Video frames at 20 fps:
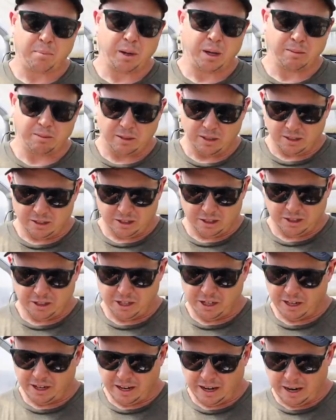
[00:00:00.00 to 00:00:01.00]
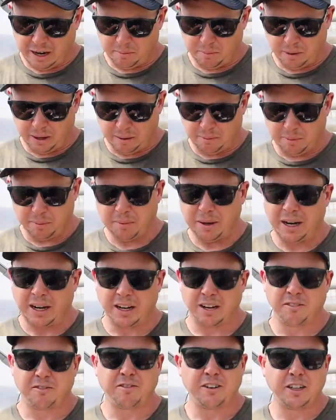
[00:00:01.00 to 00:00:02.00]
pumpkins this year. I'll probably make
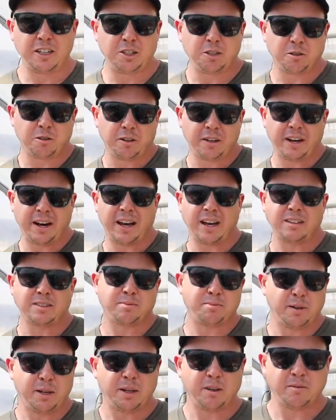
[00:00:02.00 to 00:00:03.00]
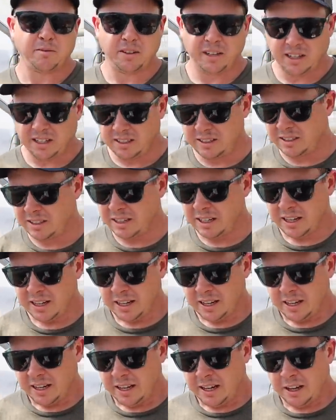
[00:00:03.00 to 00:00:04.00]
an official announcement on this
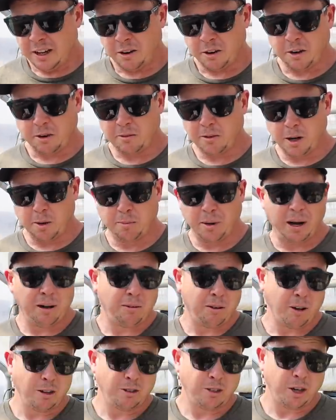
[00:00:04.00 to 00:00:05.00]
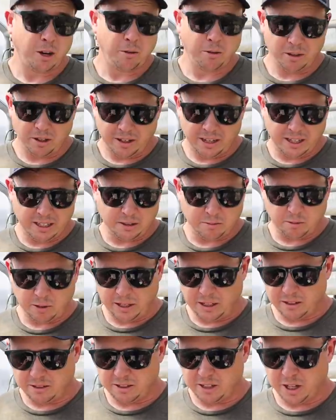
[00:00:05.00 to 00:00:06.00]
on a row by row show in the next
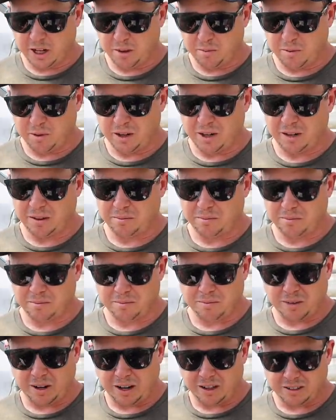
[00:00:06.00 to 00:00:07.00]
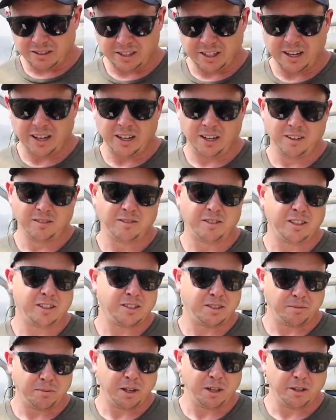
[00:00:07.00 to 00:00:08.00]
week or so, but ourselves and
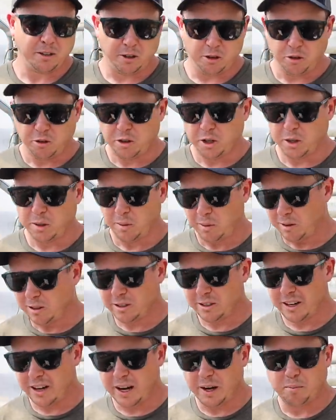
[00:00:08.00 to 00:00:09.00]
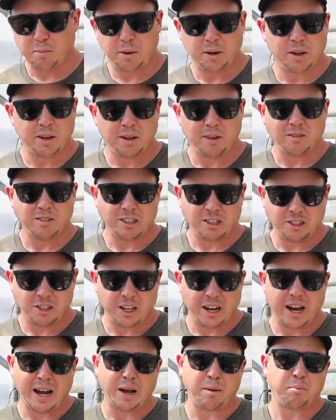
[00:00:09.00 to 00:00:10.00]
some other YouTubers are kind of putting on this
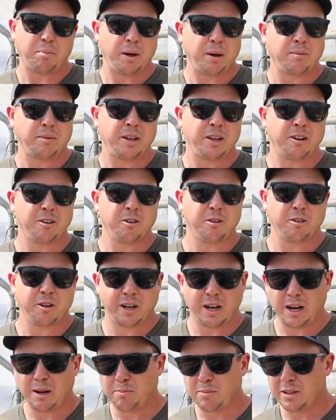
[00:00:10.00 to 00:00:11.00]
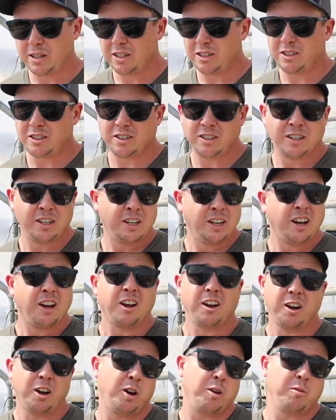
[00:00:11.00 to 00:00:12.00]
giant pumpkin growing competition
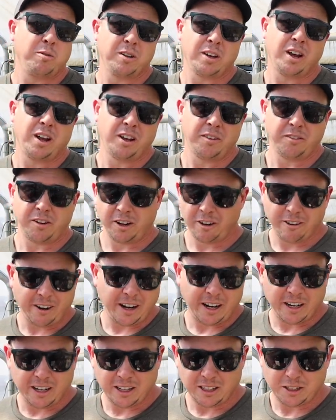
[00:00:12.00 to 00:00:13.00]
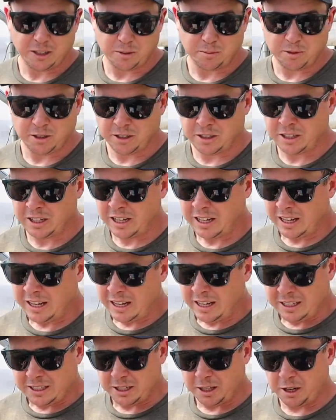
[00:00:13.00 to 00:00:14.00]
along with all of our great customers.
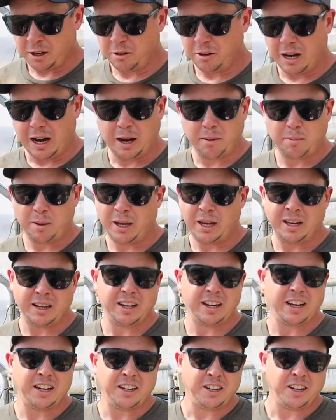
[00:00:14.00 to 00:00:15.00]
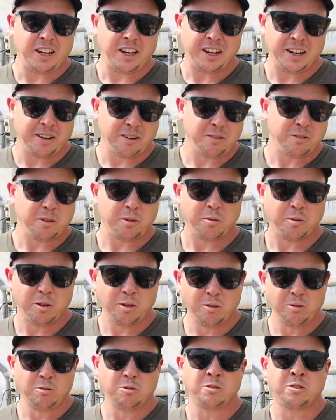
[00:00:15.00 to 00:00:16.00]
So I'll be letting you in on the
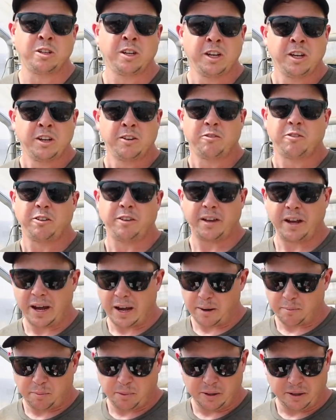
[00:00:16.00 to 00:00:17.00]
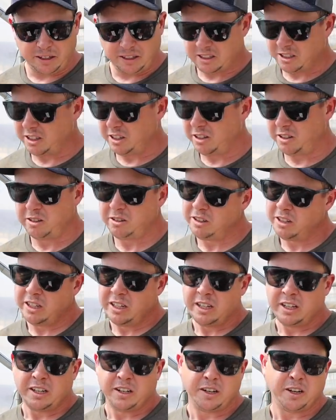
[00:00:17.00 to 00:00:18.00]
rules for that pretty soon.
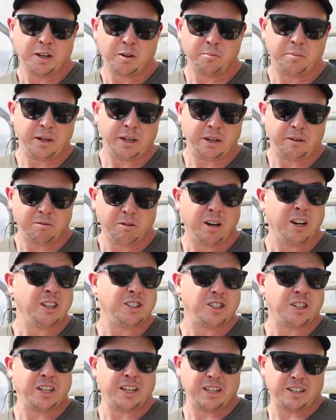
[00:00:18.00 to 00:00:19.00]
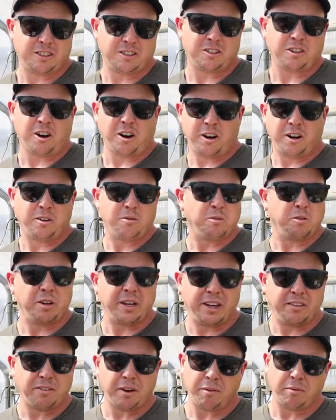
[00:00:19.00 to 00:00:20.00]
No big rush to get started. We'll
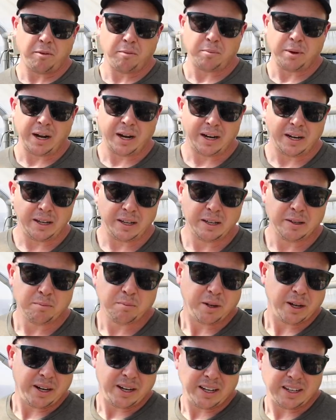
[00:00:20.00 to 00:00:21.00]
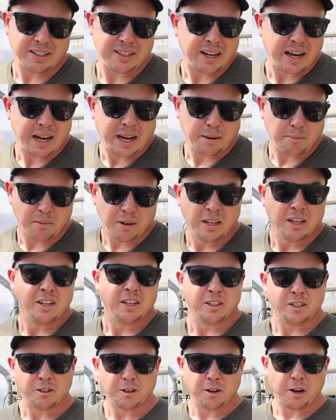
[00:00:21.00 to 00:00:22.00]
give everybody plenty of time
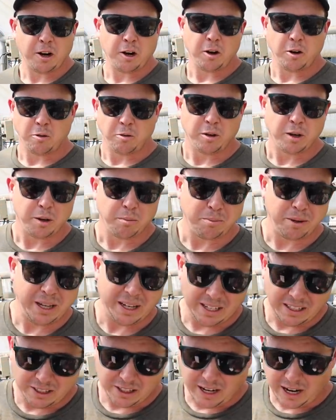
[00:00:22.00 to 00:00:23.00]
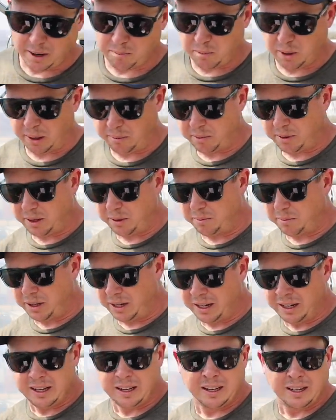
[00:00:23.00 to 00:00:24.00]
to grow a big giant pumpkin.
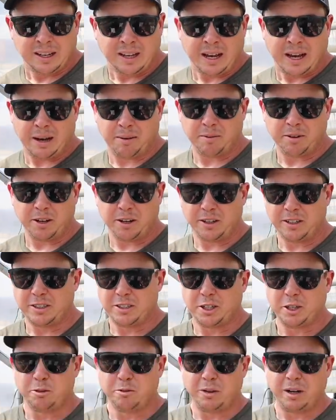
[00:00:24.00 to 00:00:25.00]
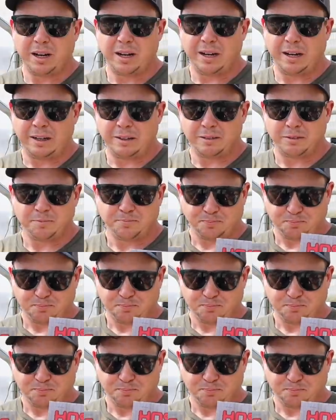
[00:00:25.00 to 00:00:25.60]
But I'm going to, uh,